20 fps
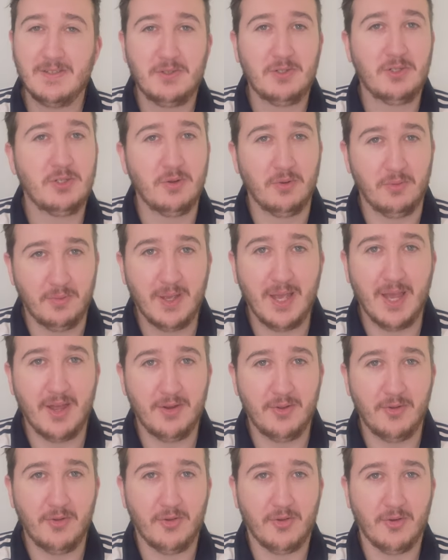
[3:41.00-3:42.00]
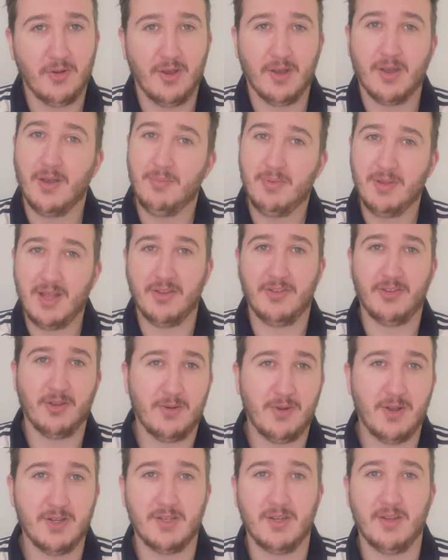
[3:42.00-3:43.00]
should we get a new striker? But that's a
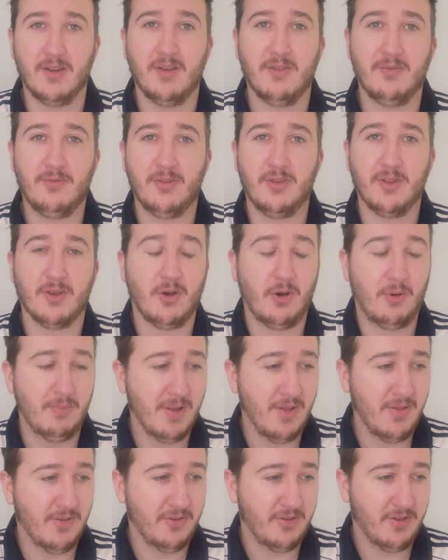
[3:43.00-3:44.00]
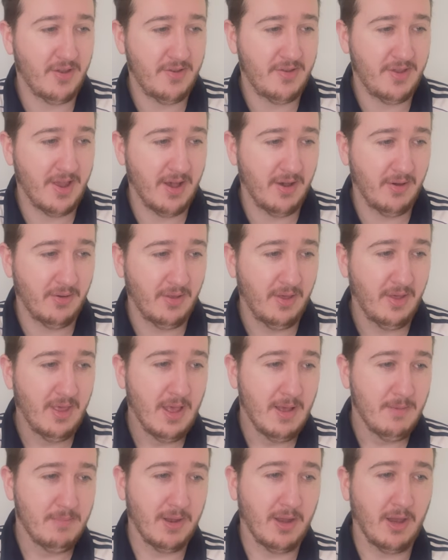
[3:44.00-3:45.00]
question for the comments down
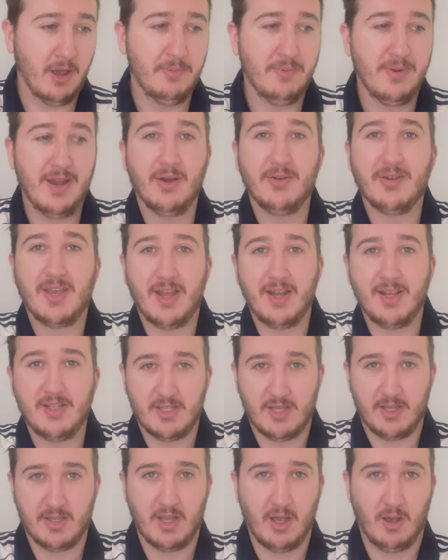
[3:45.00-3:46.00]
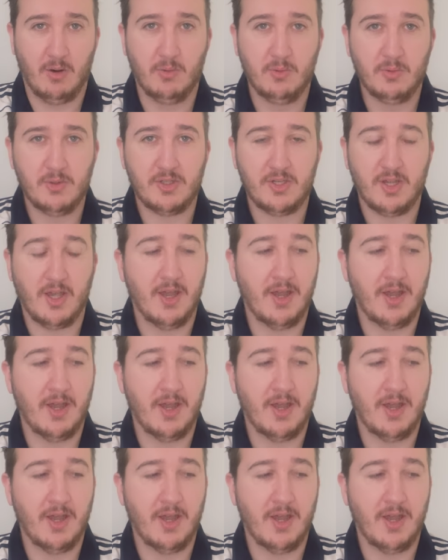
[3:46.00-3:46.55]
below. But now getting into the goals.